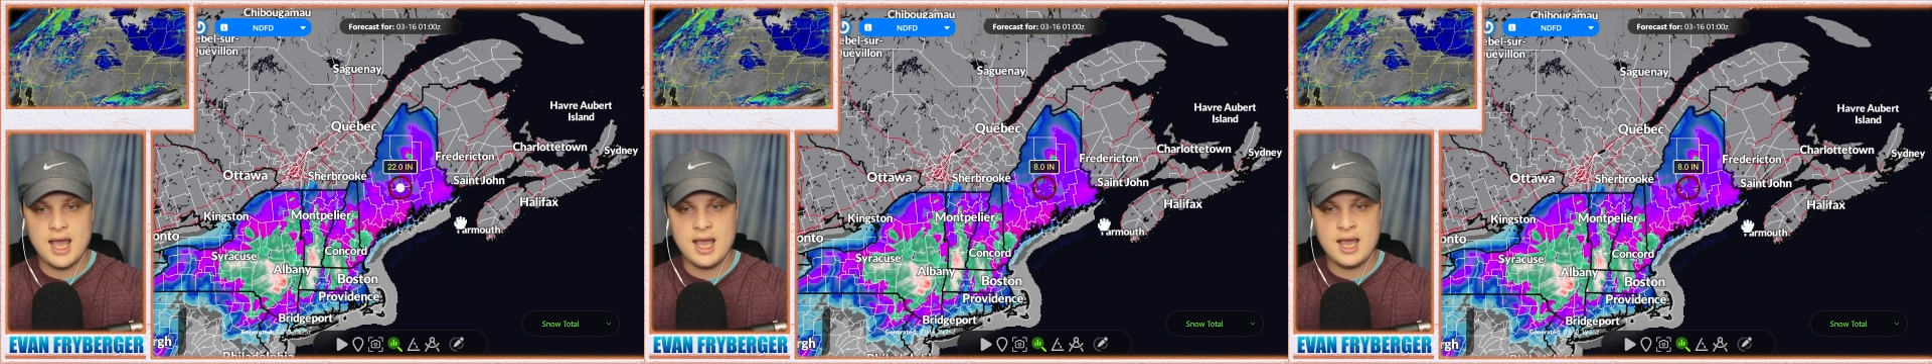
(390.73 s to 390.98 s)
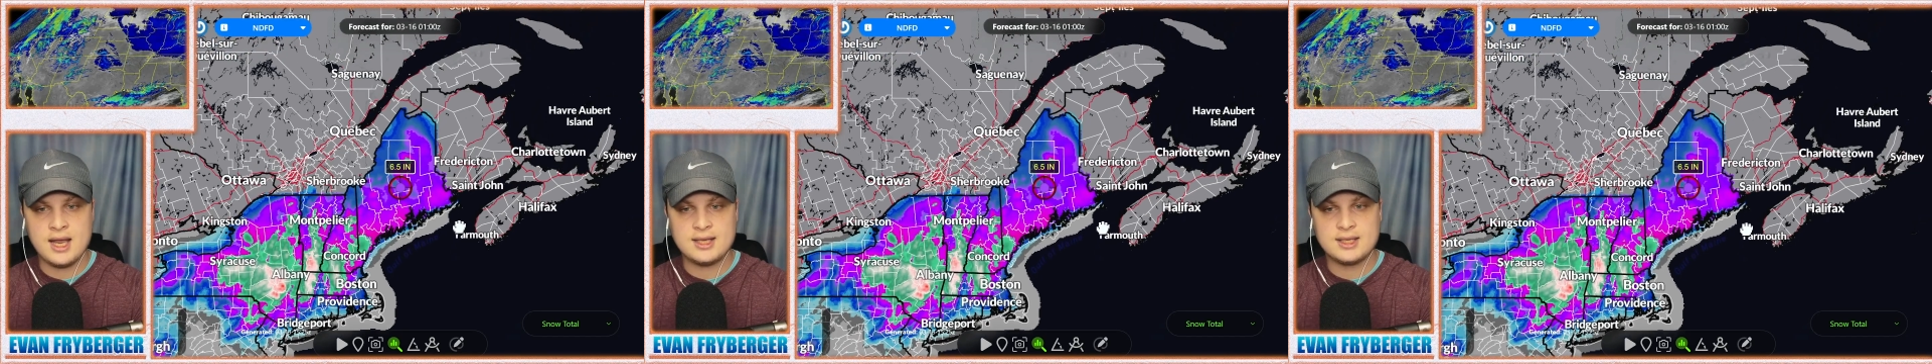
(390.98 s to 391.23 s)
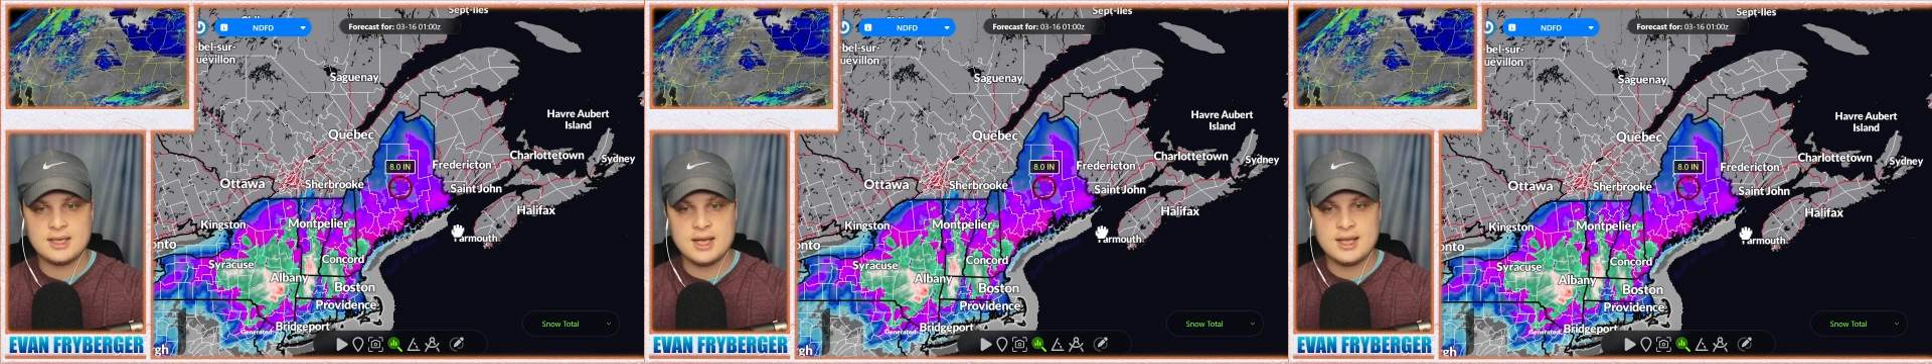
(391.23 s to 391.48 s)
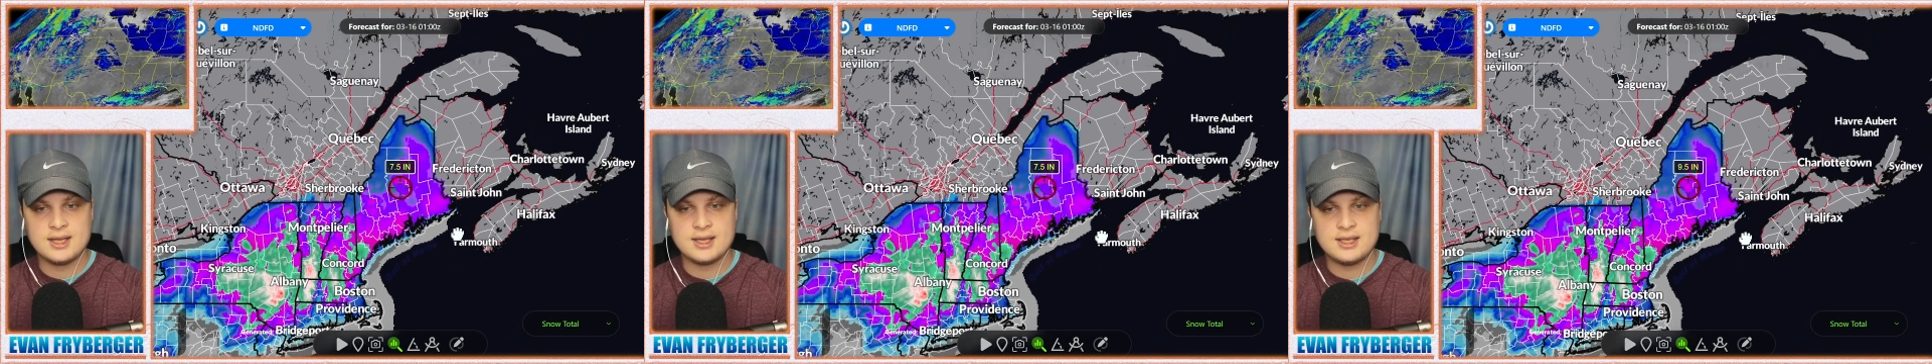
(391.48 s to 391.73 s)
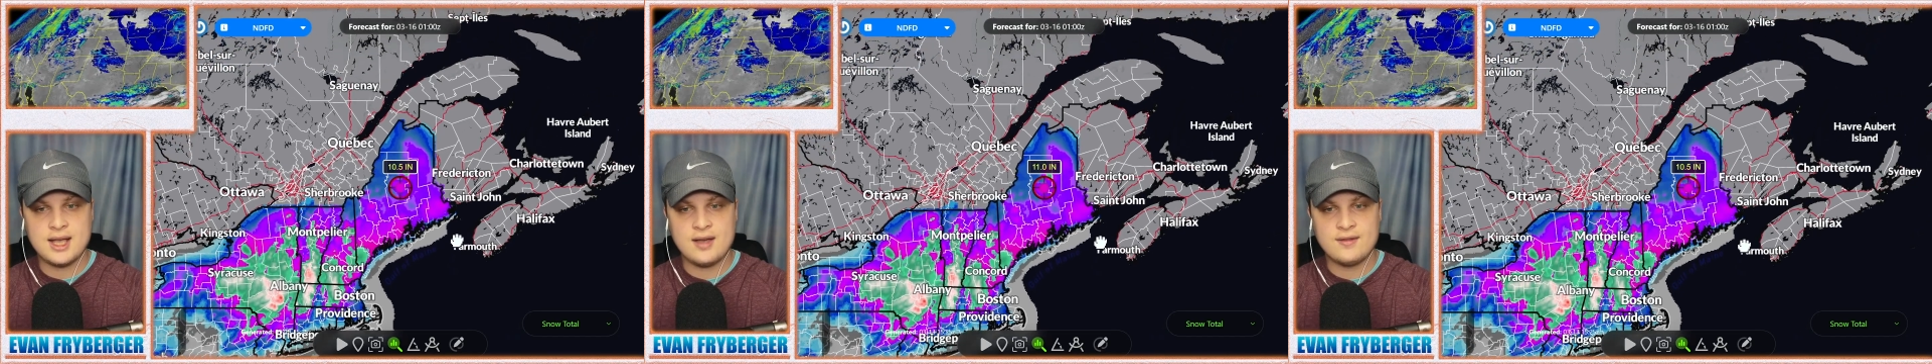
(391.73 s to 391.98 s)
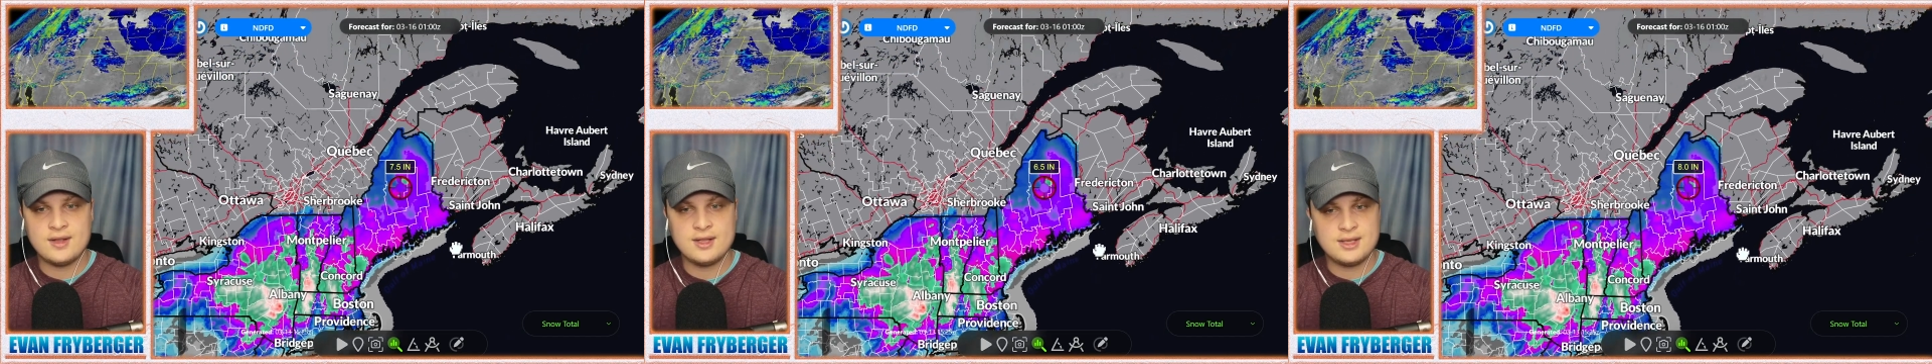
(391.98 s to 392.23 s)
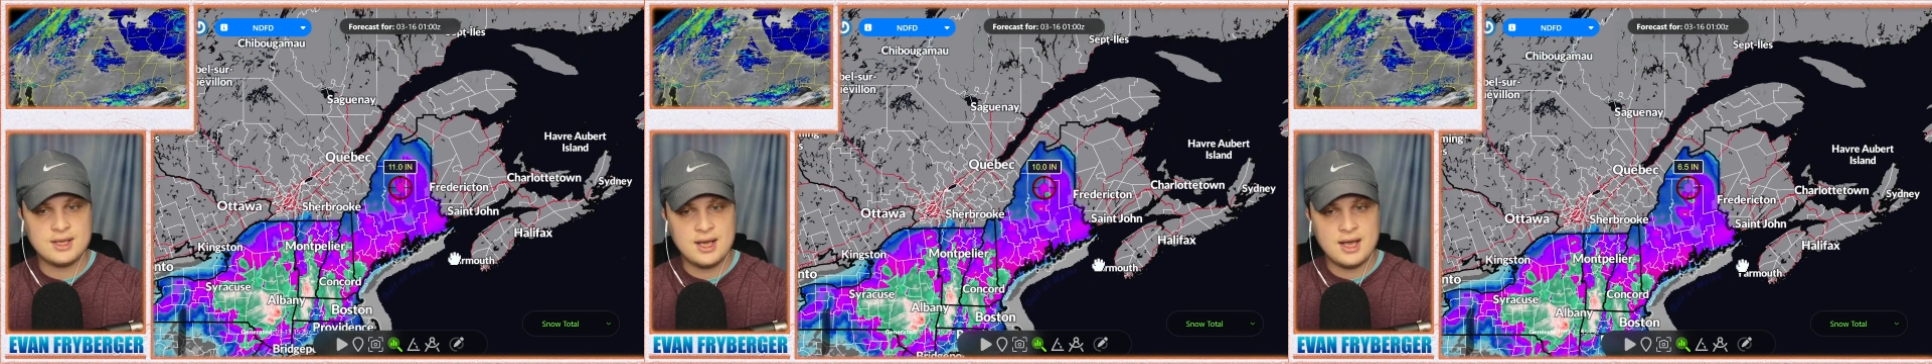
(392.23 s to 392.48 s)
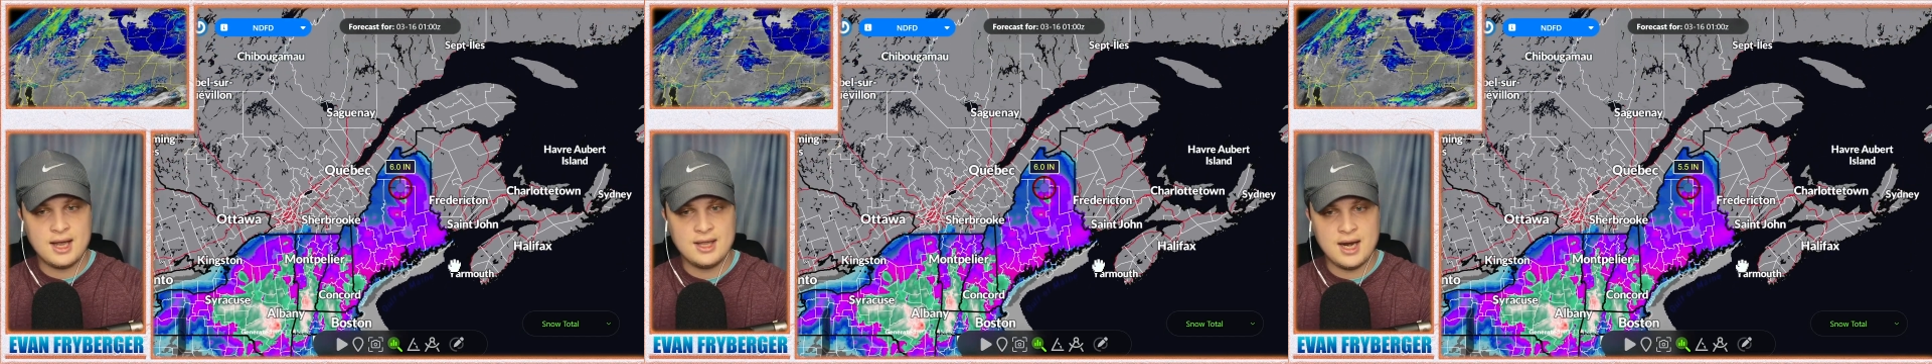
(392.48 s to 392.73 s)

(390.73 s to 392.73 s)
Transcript: 8s, 7s. And